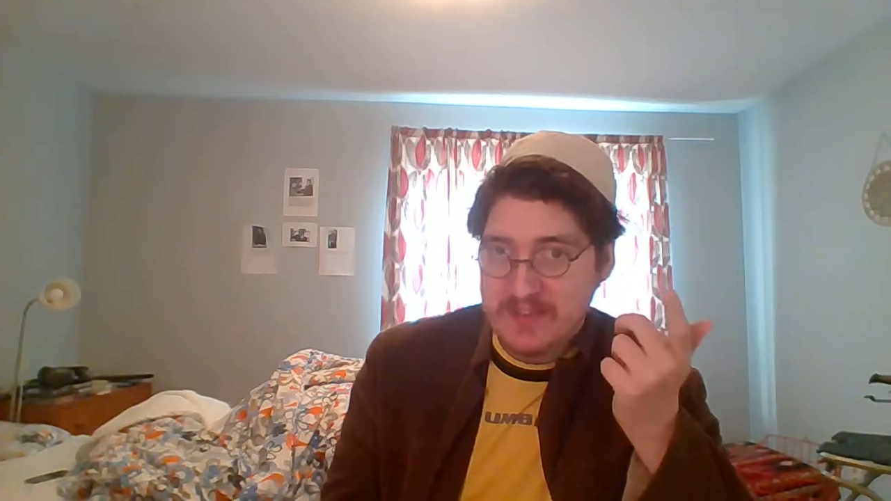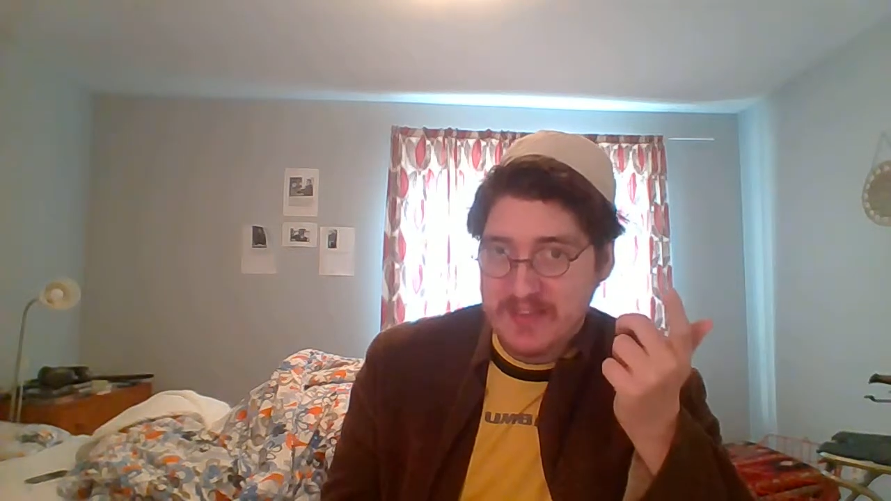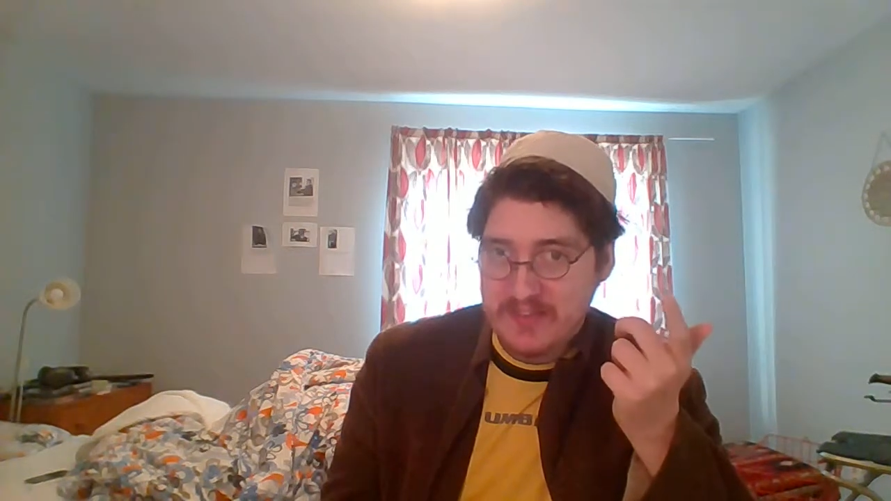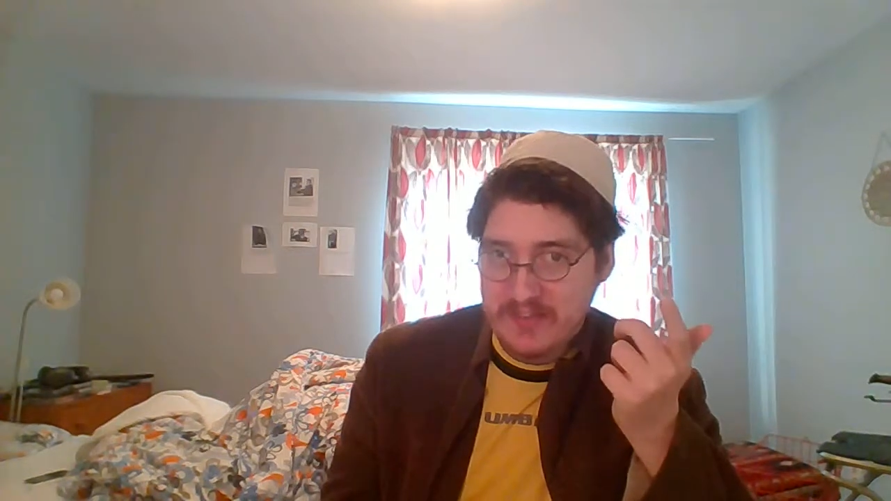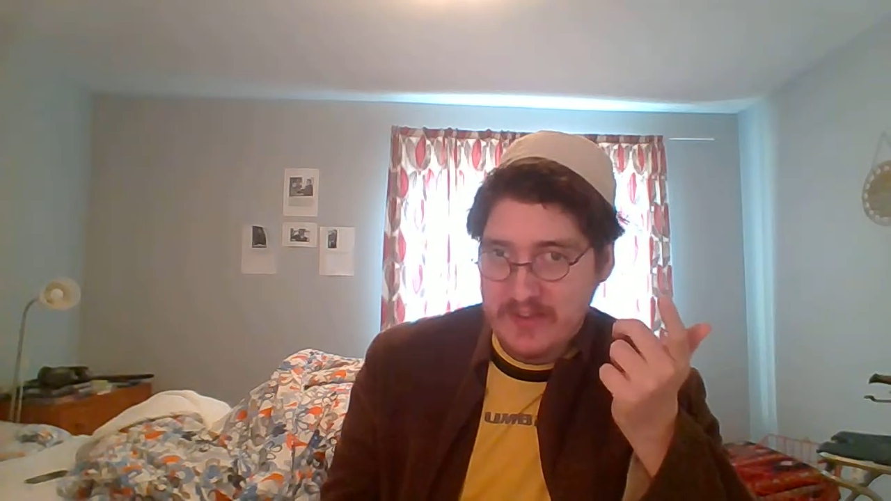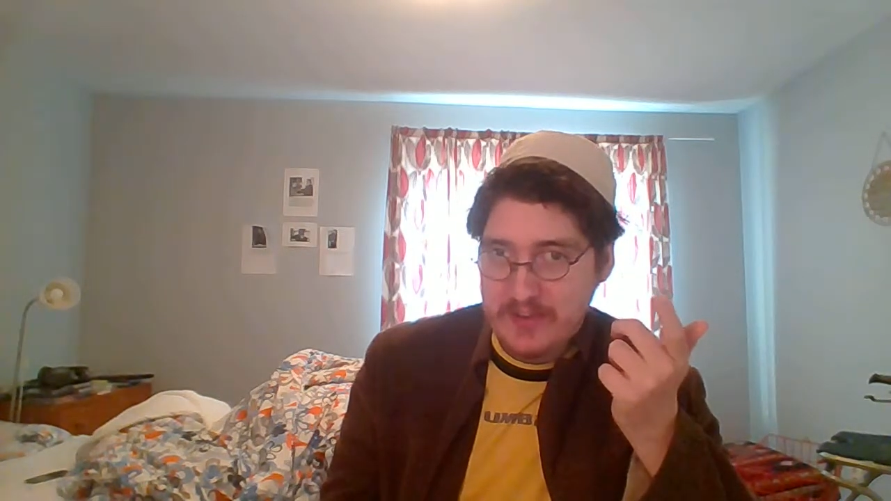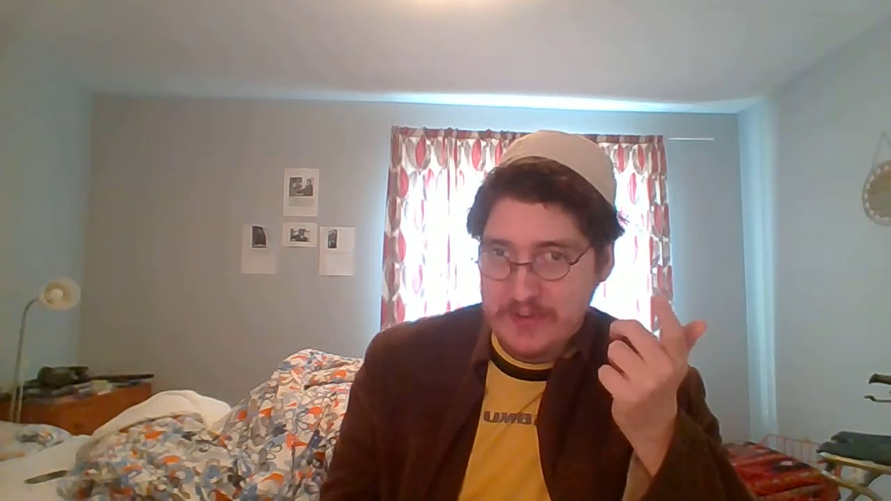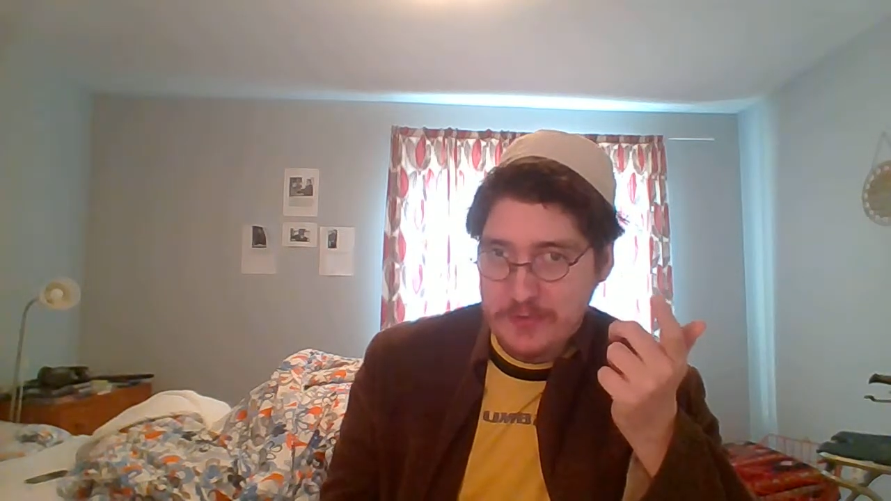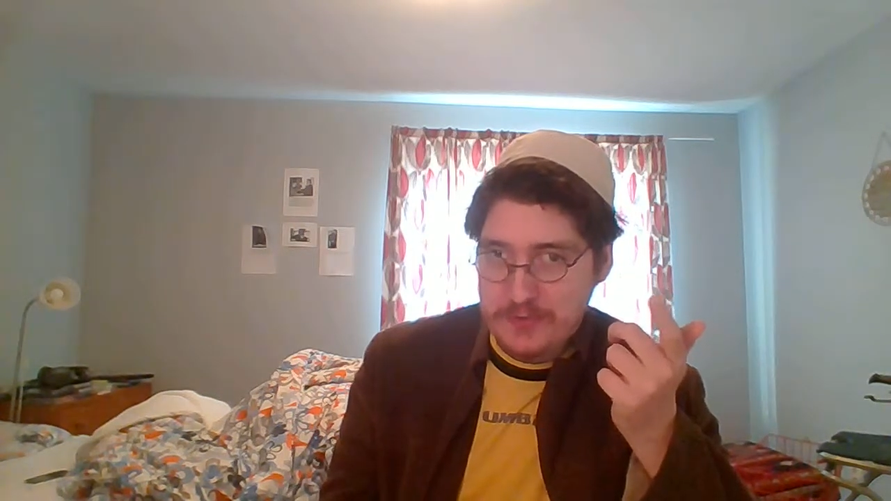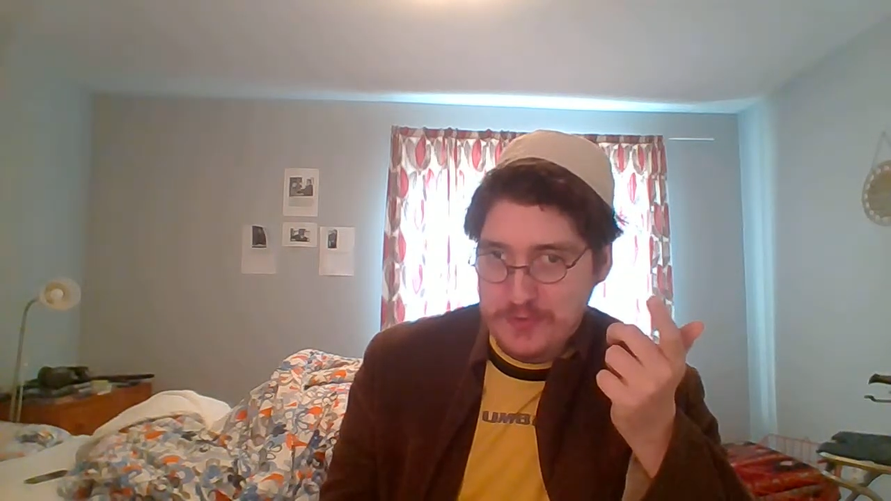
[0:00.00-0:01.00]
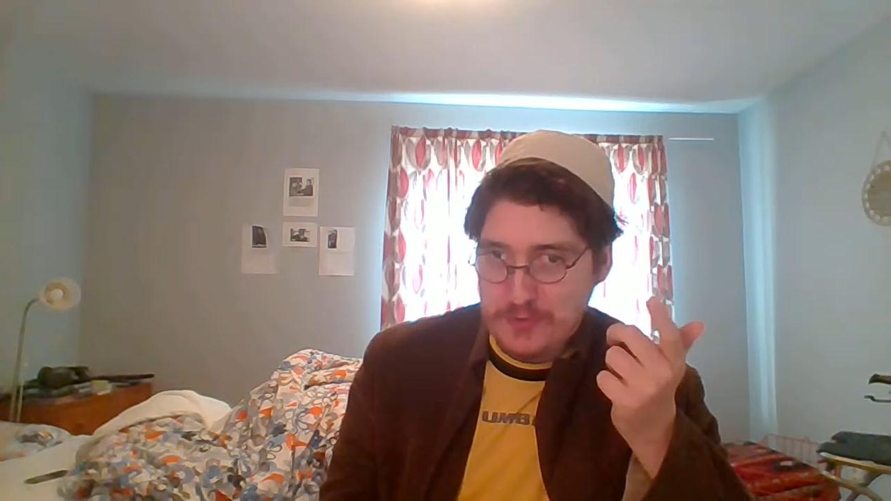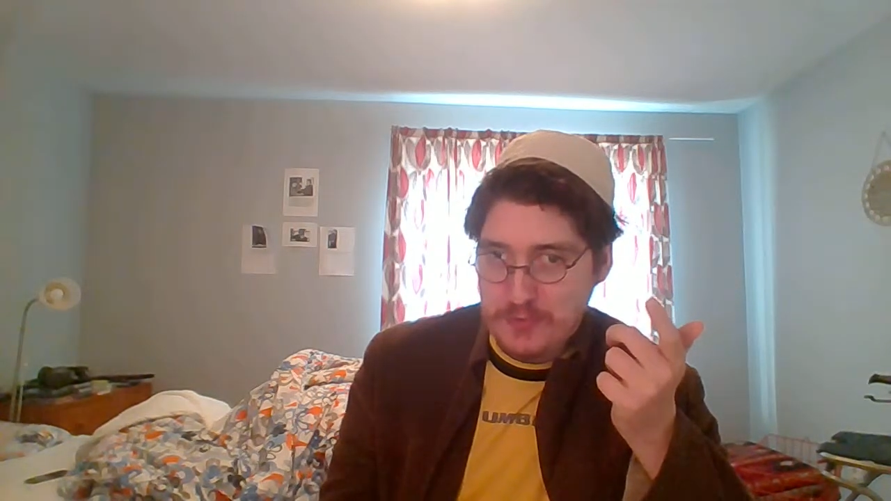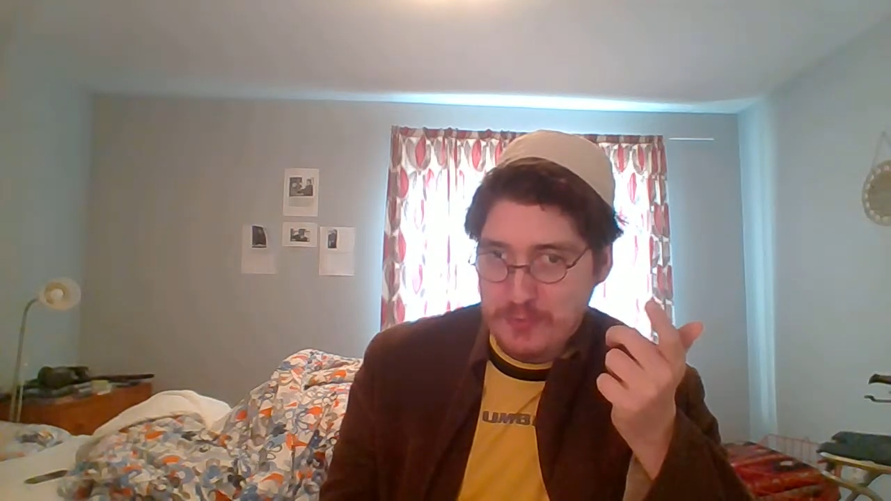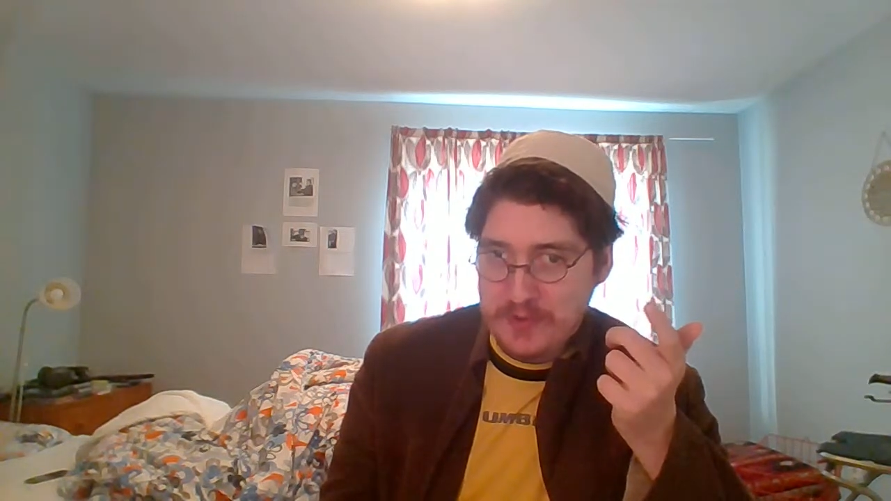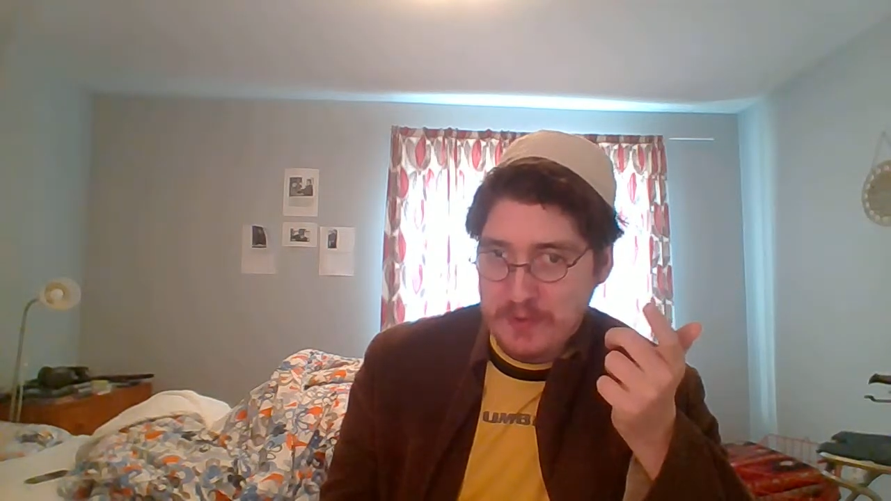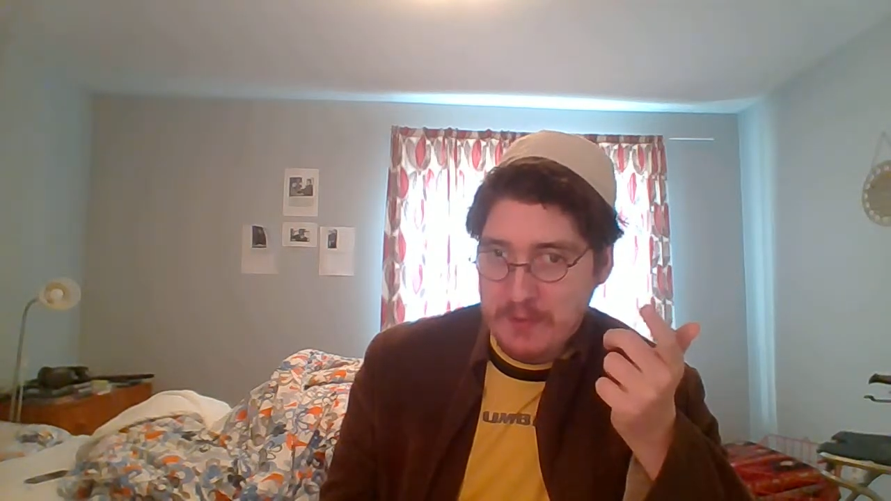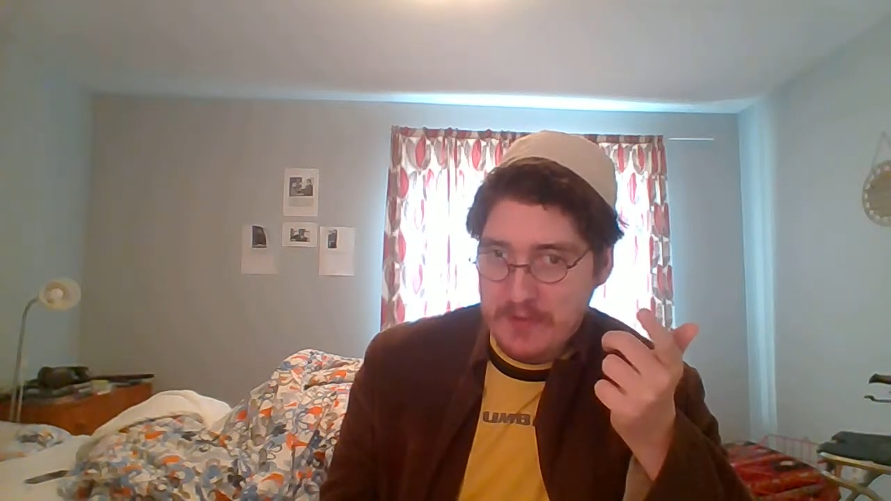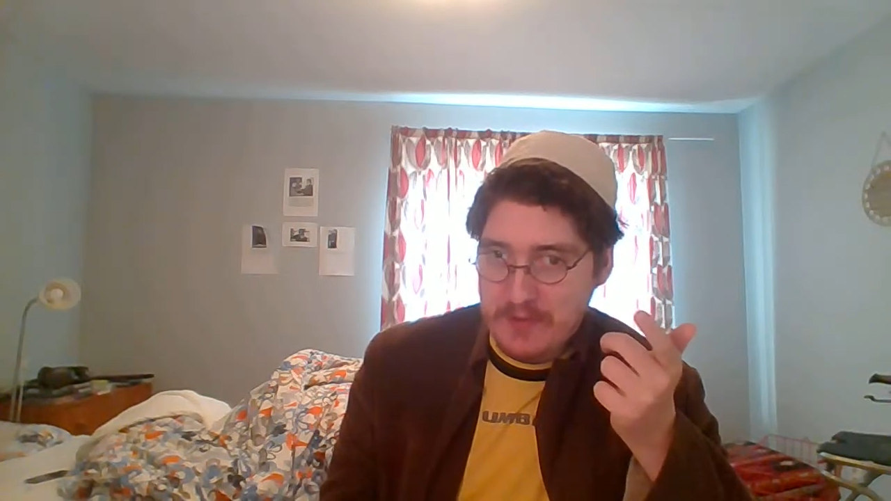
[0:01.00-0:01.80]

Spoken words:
get used to